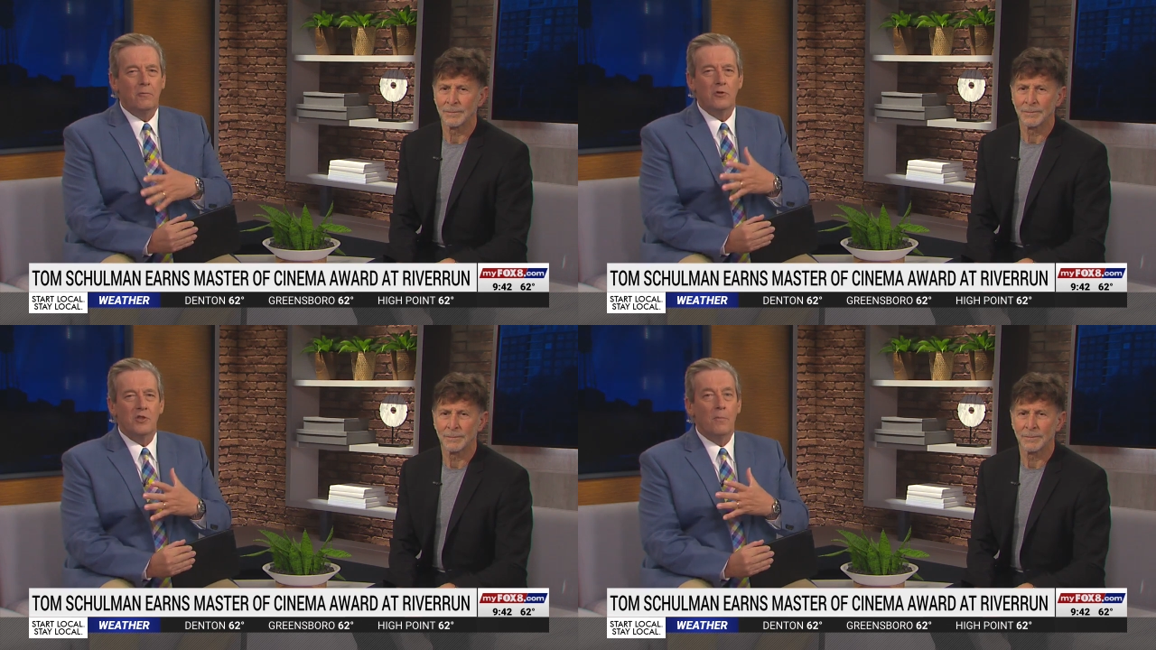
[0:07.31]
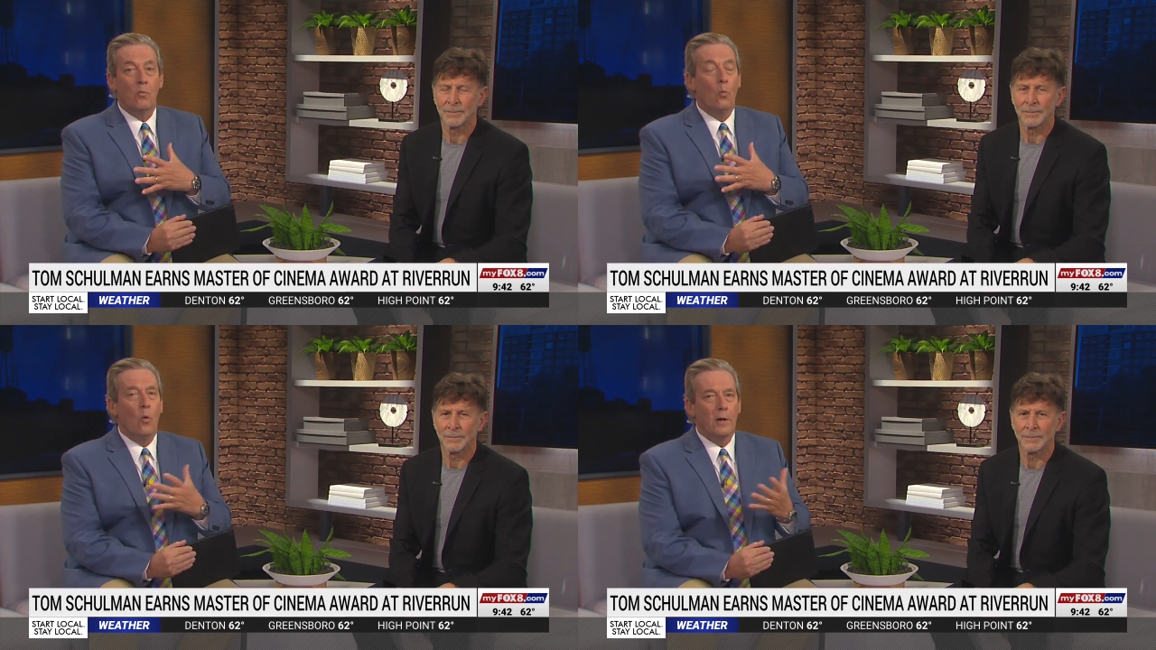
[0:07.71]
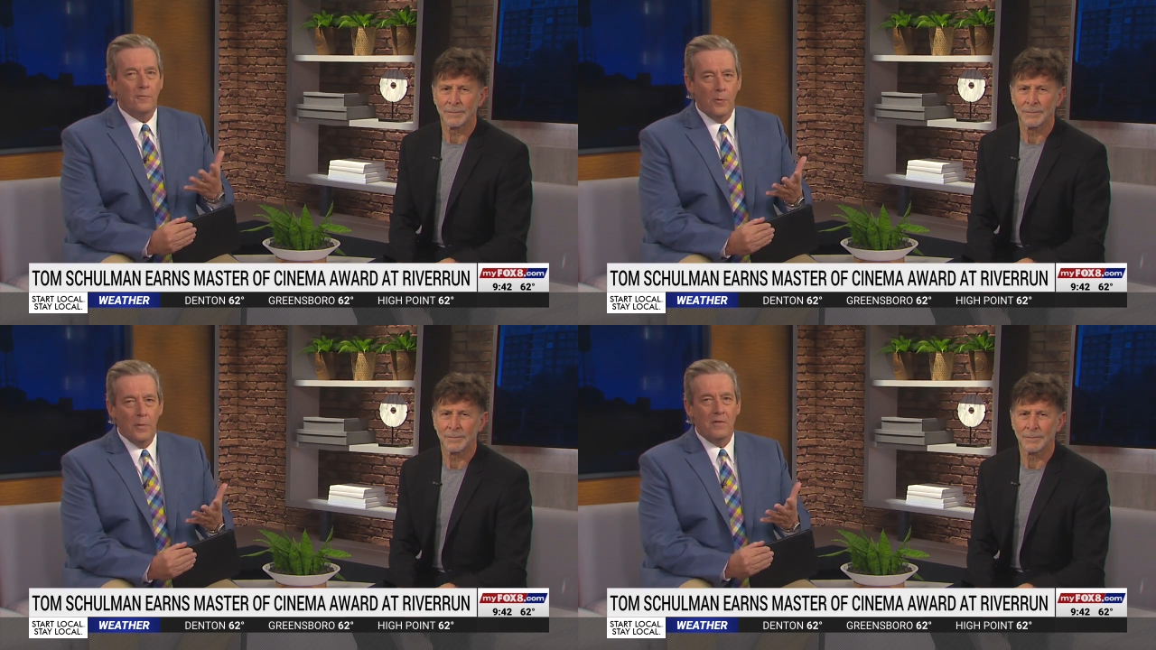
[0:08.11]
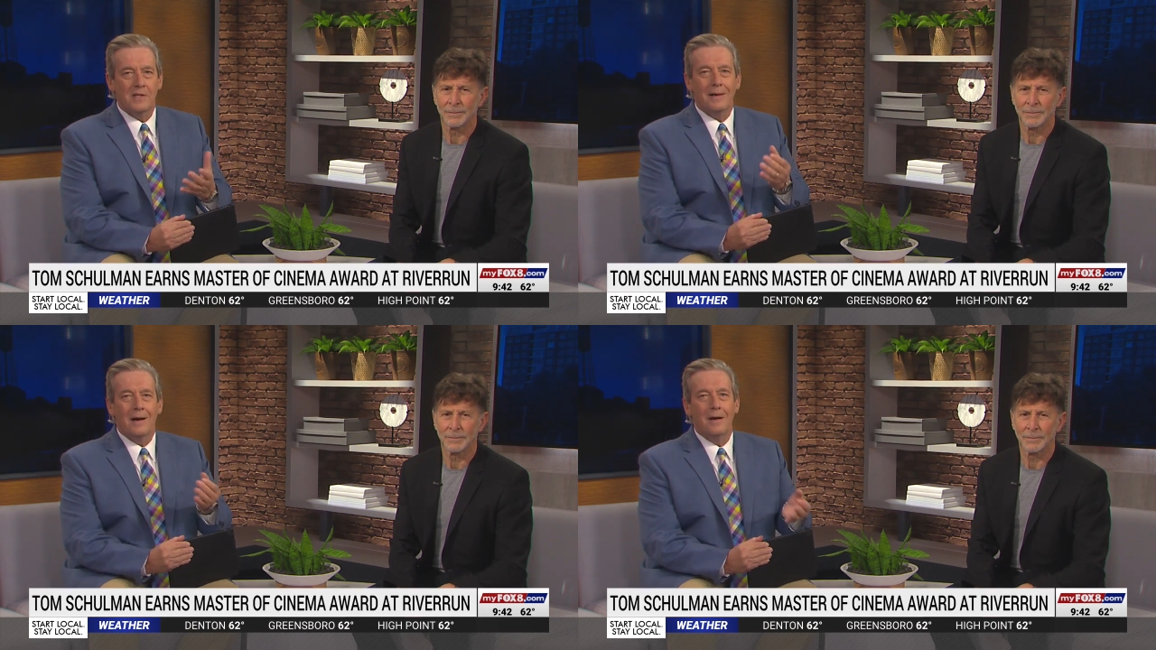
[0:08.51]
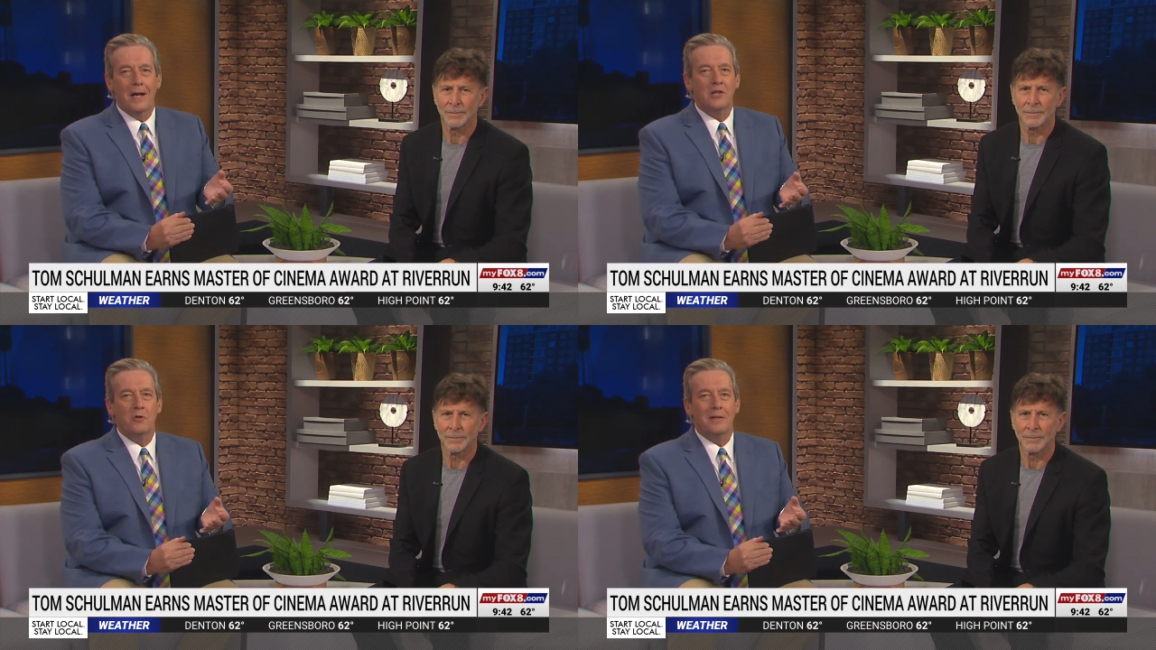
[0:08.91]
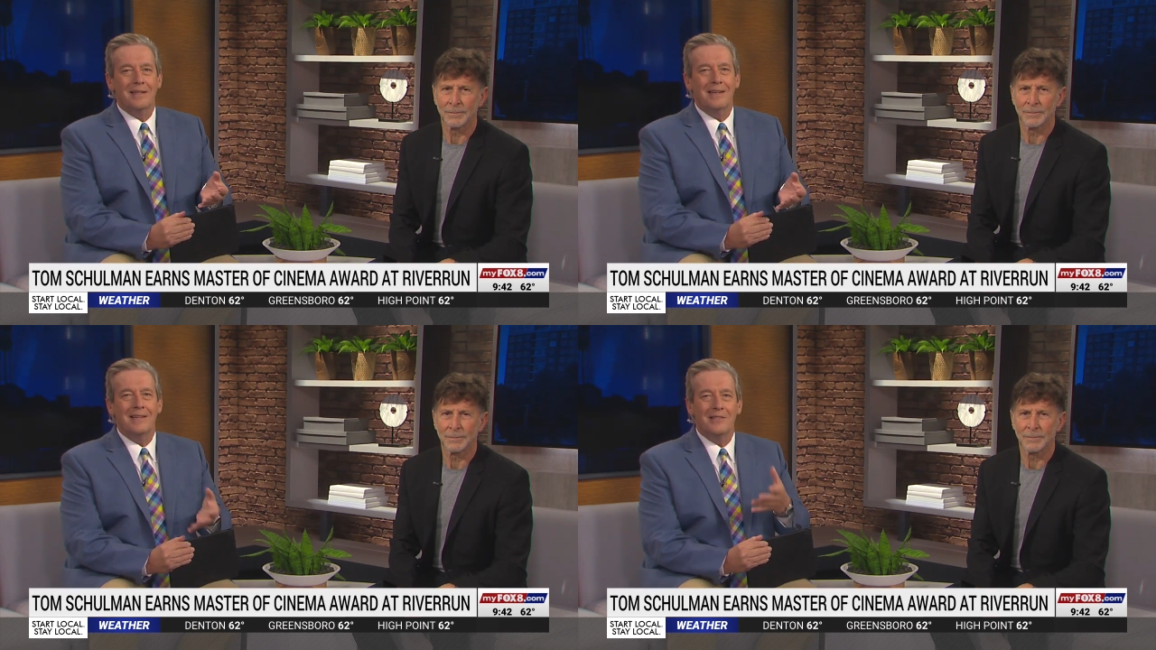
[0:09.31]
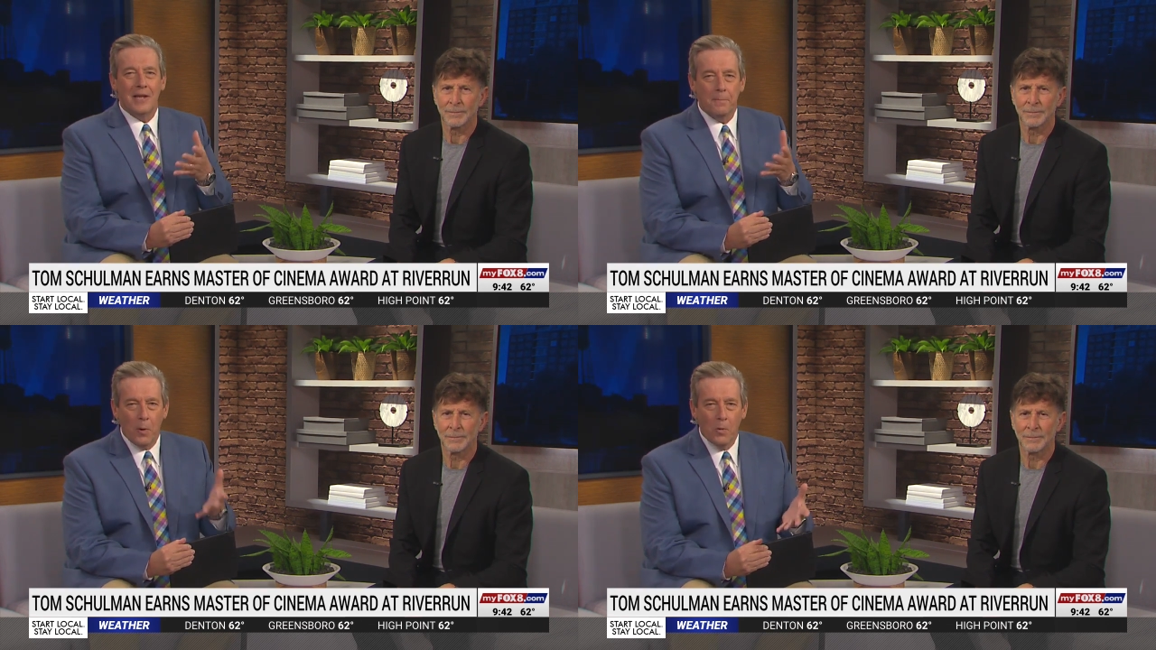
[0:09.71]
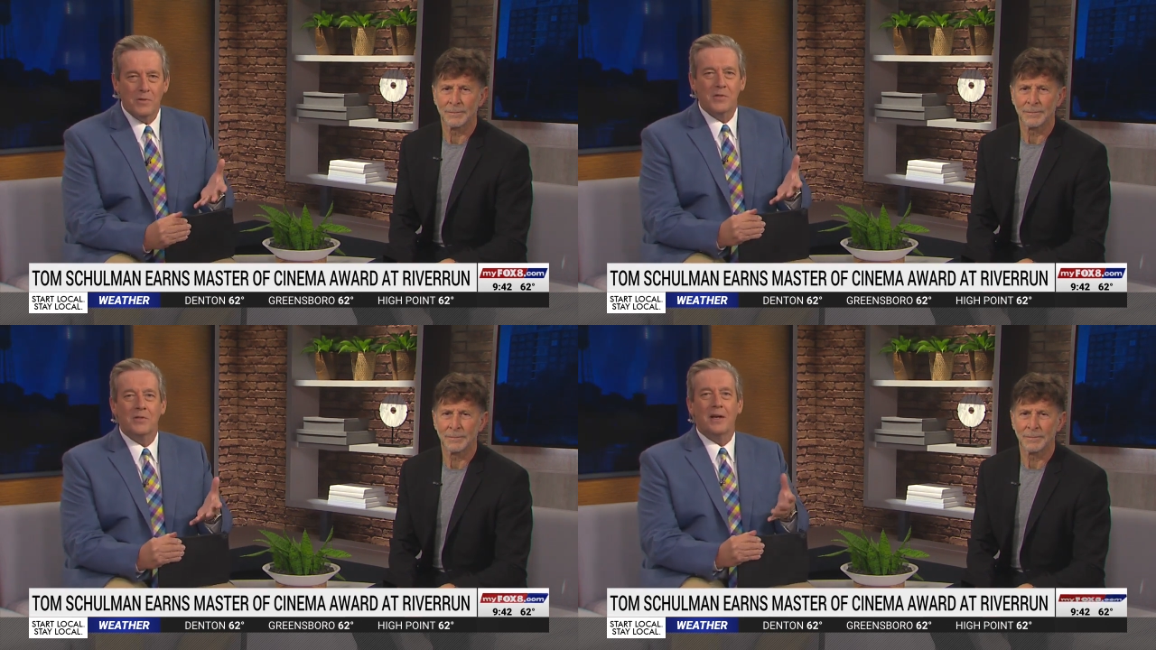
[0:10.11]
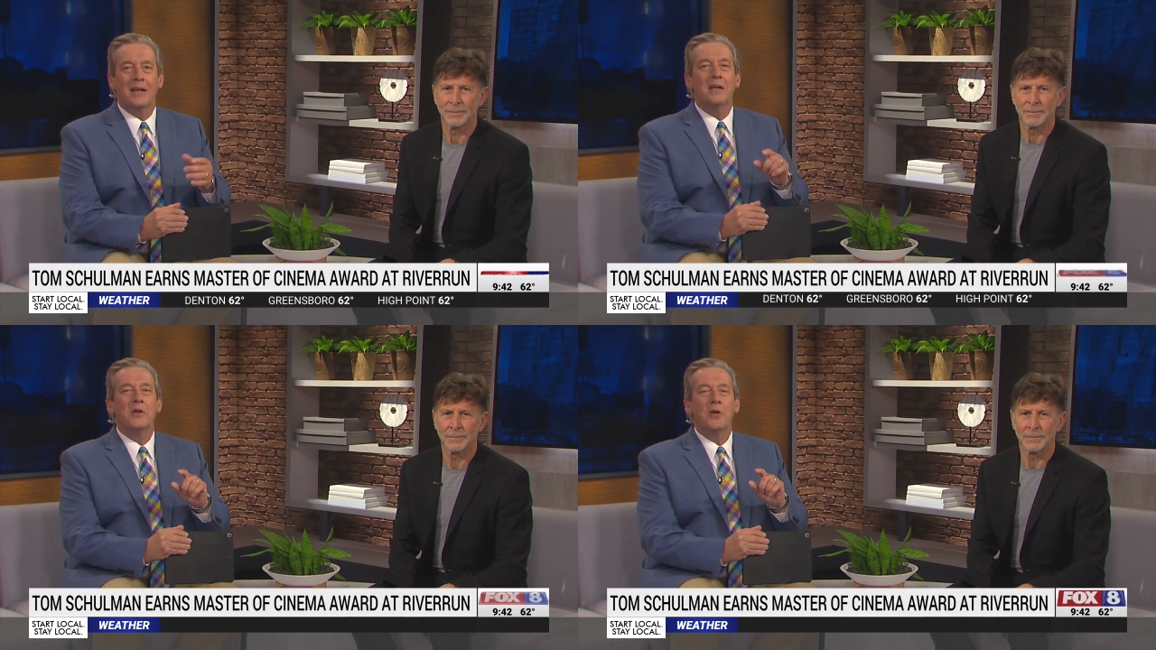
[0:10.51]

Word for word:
Speaker 1: Wrote some wonderful movies like Honey, I Shrunk the Kids, Dead Poets Society.